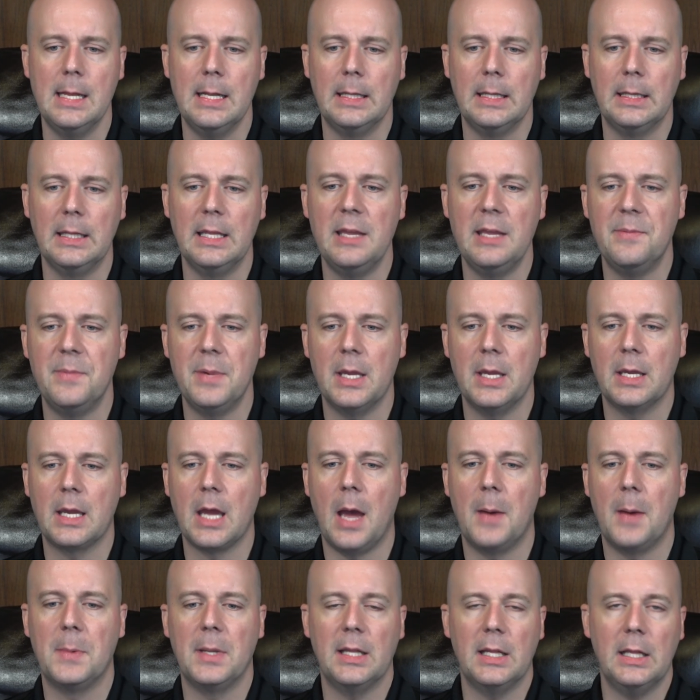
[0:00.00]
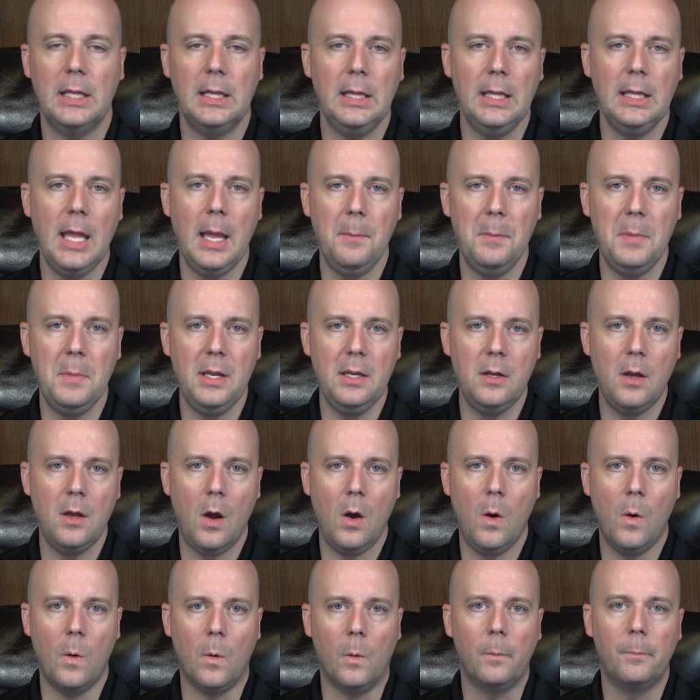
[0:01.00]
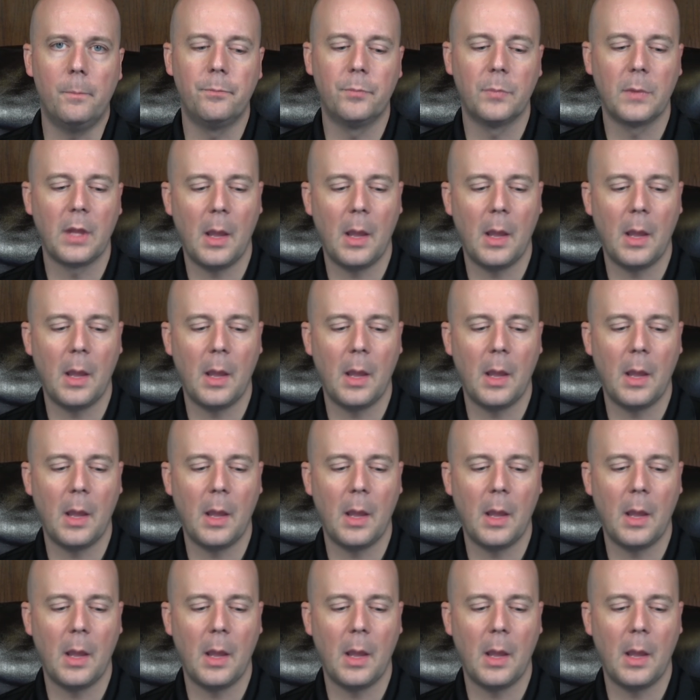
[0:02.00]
Leave me a comment. Let me know.